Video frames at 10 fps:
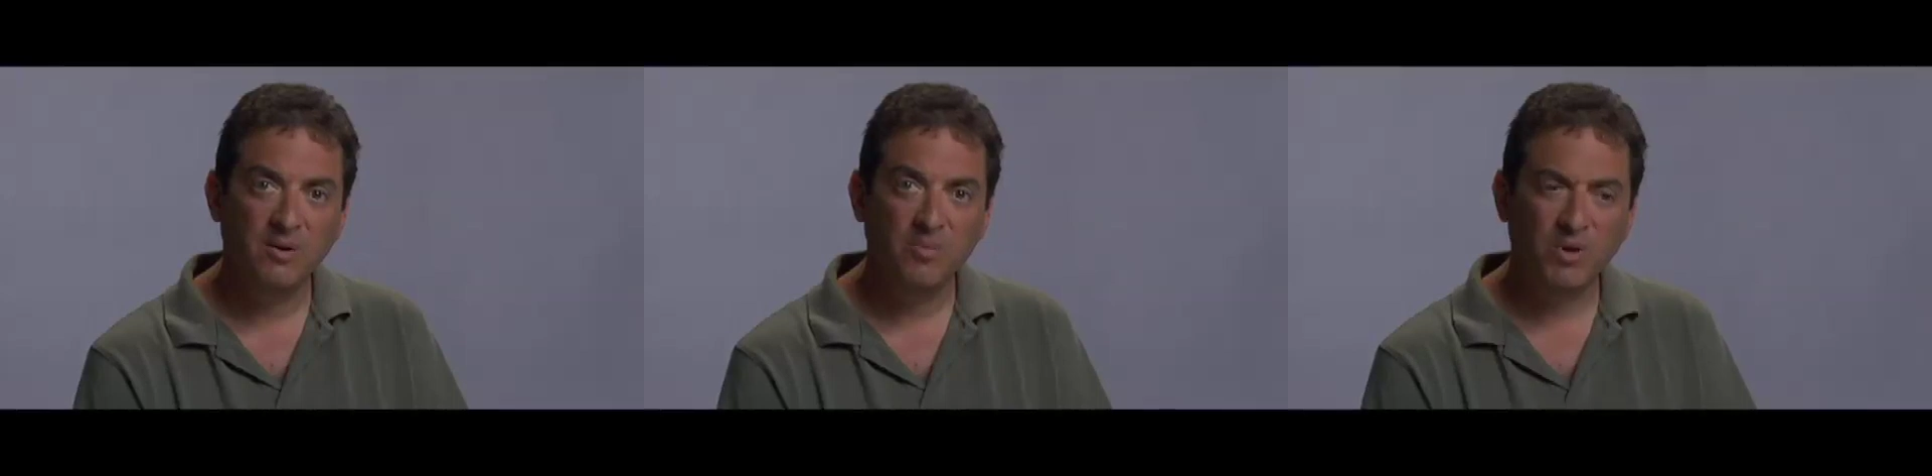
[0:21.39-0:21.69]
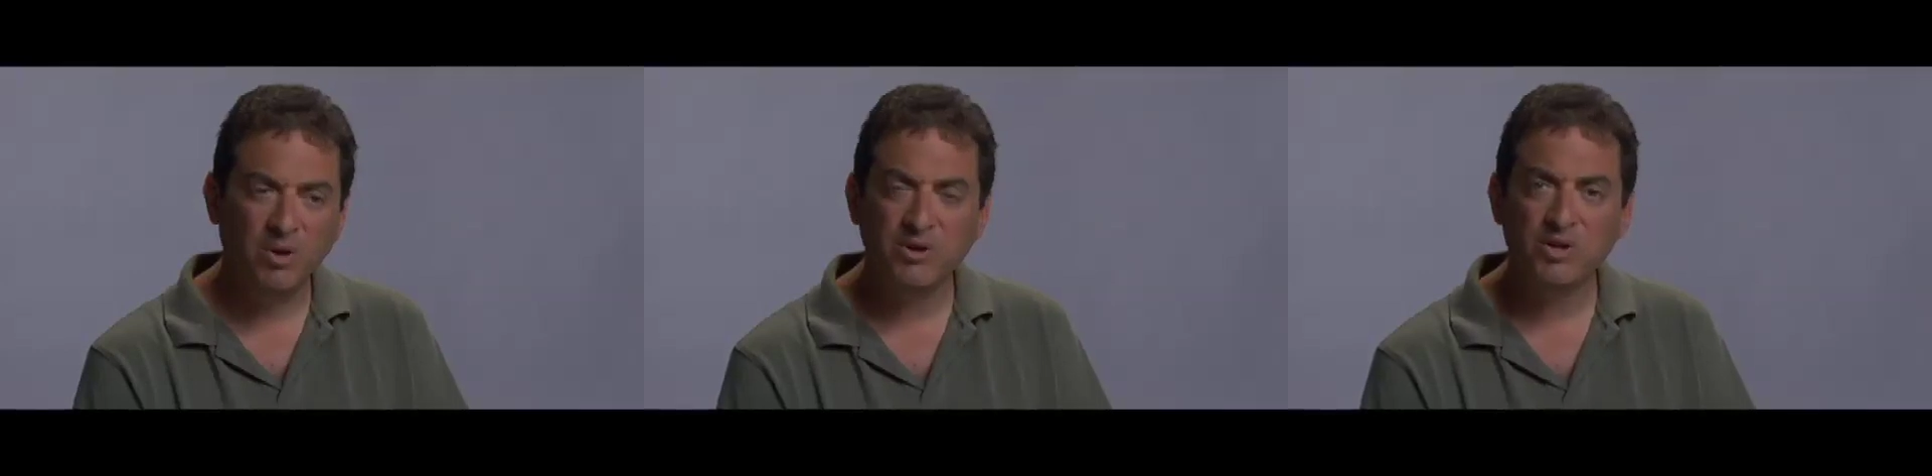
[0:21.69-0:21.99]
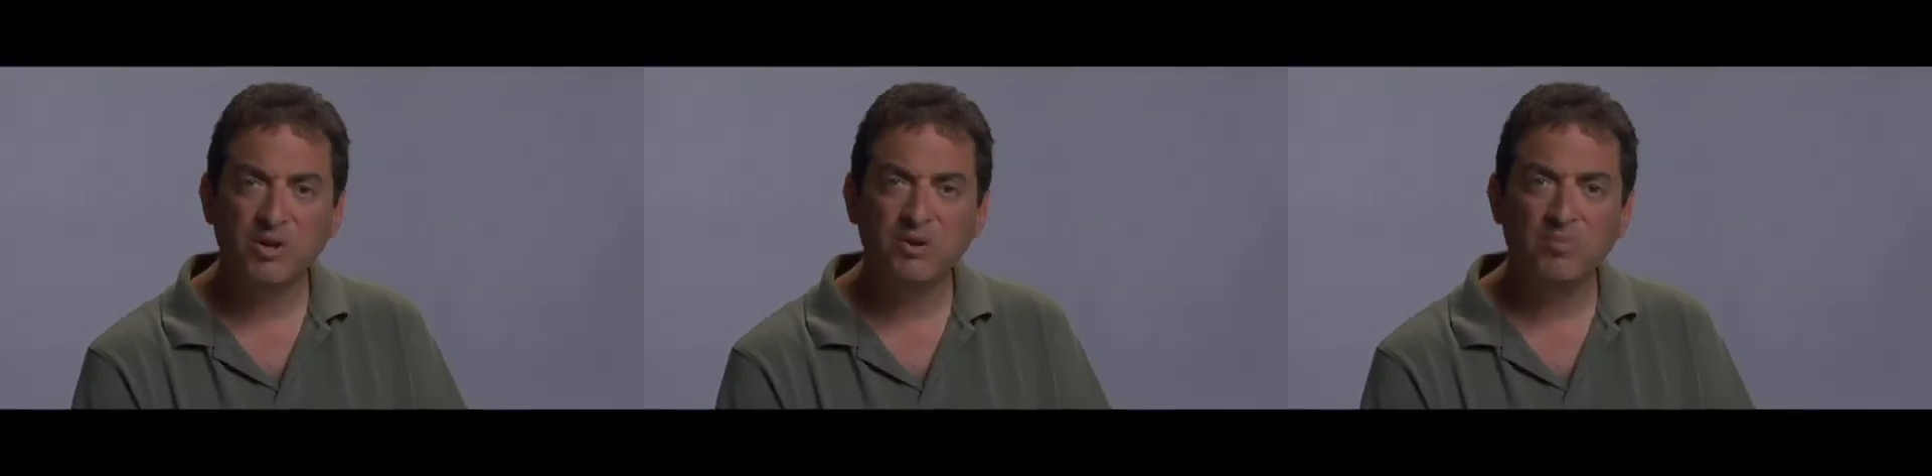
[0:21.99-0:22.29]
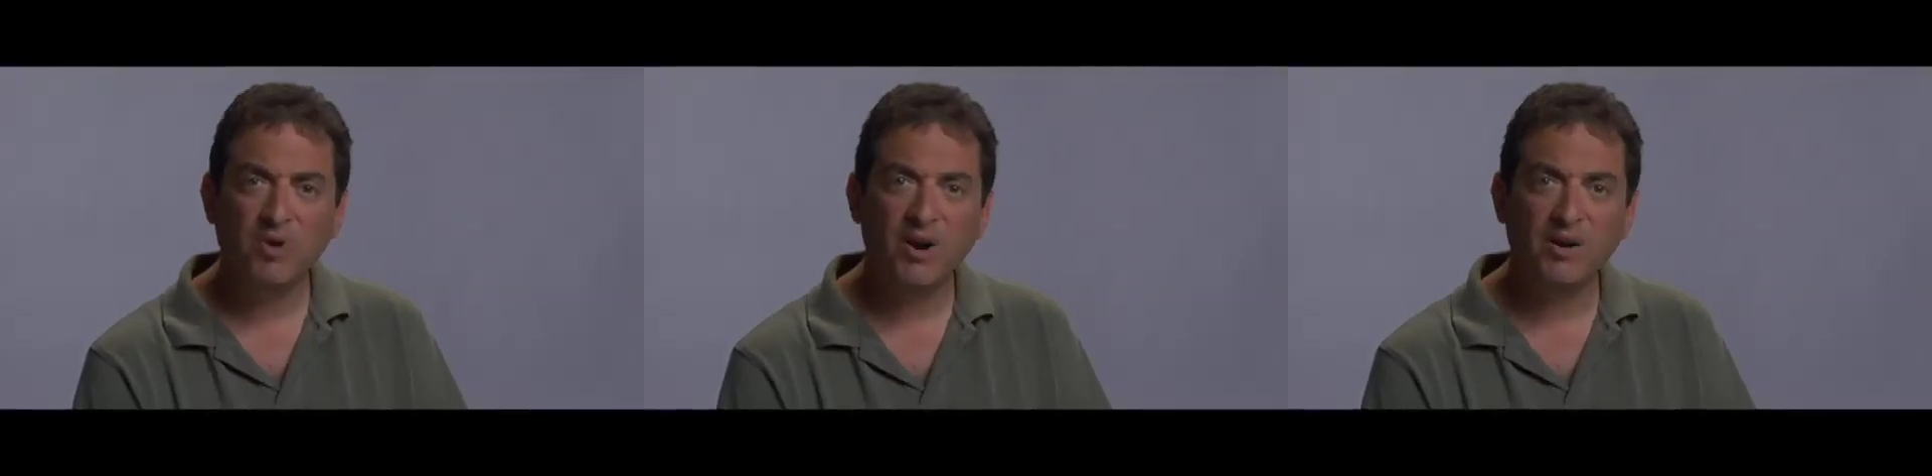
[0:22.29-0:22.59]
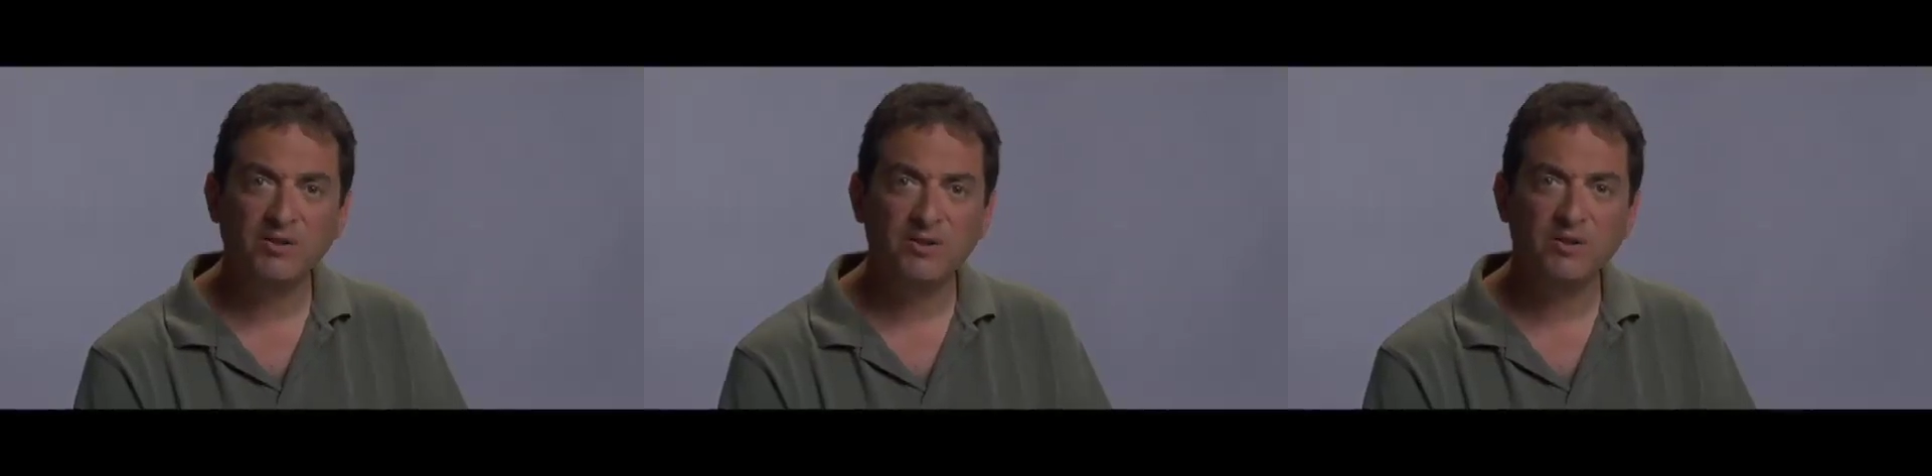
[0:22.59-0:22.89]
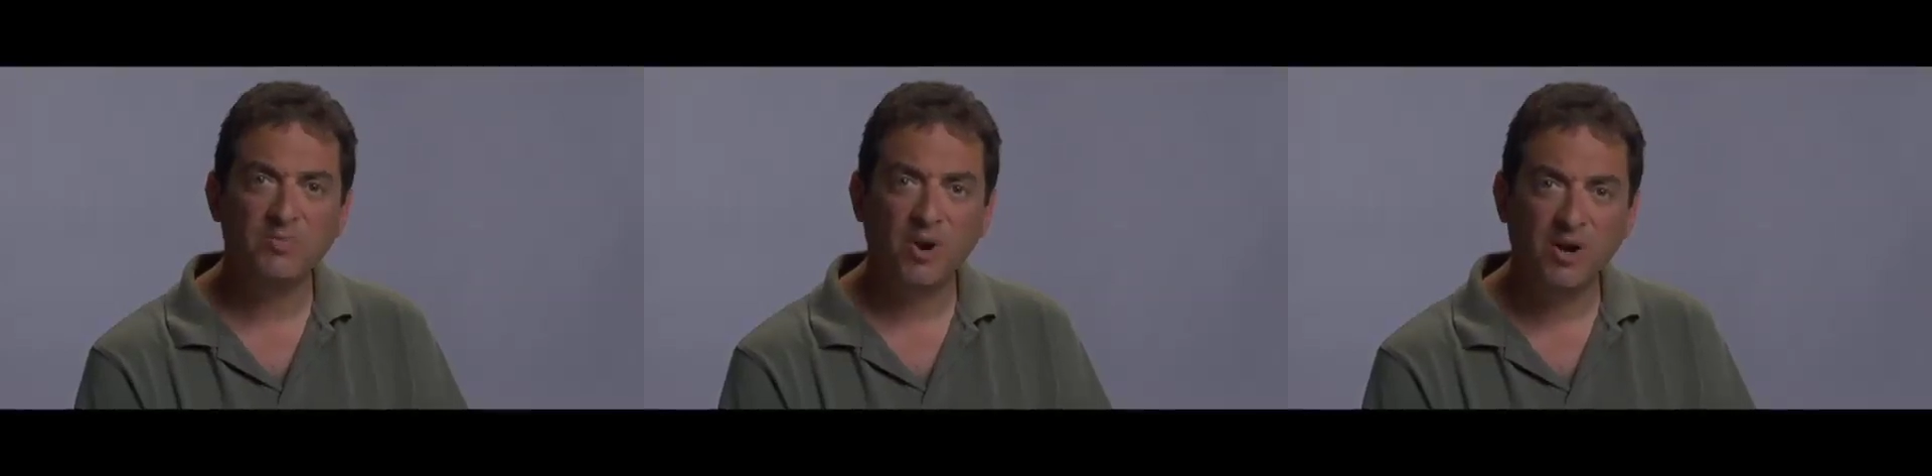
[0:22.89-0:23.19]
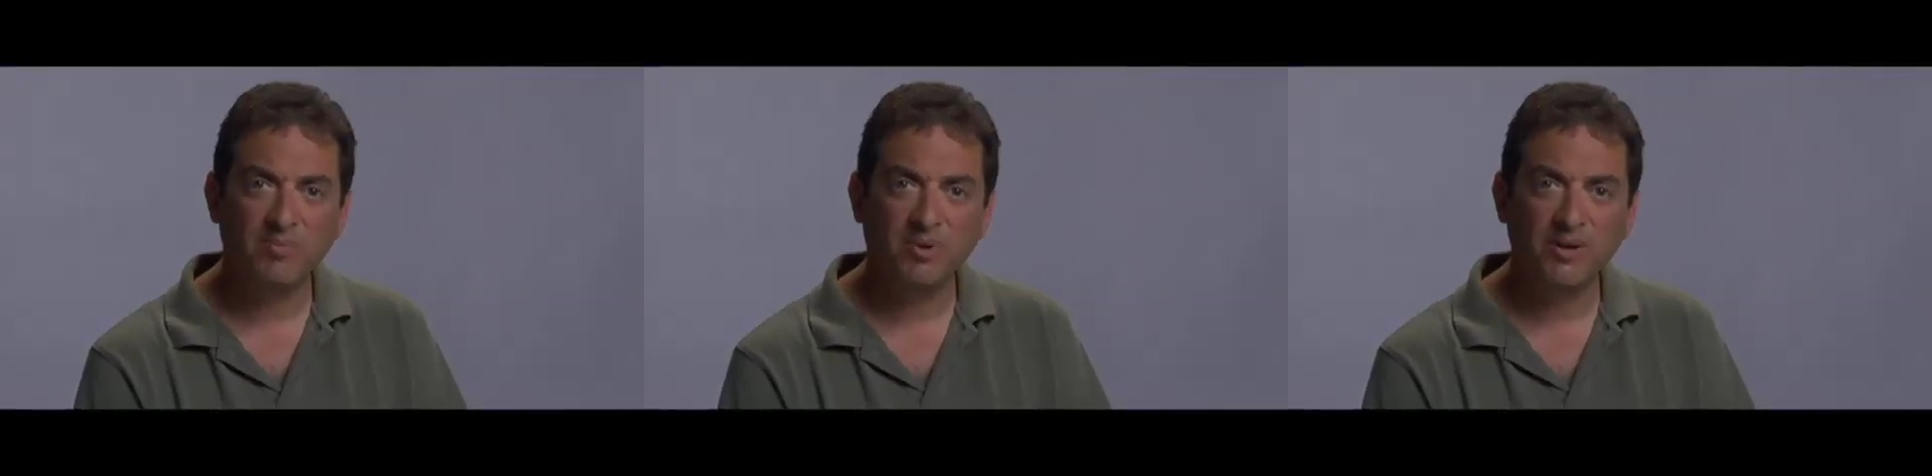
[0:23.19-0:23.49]
When launching a new product to this
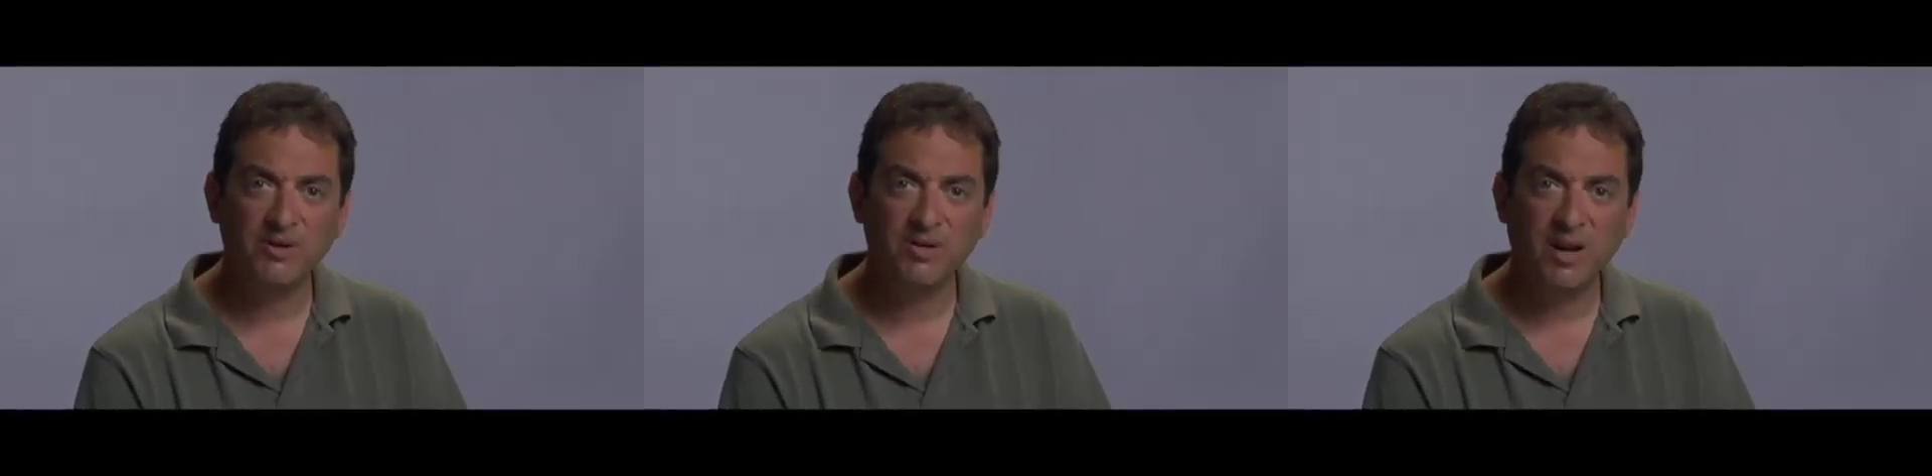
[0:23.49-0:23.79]
marketplace,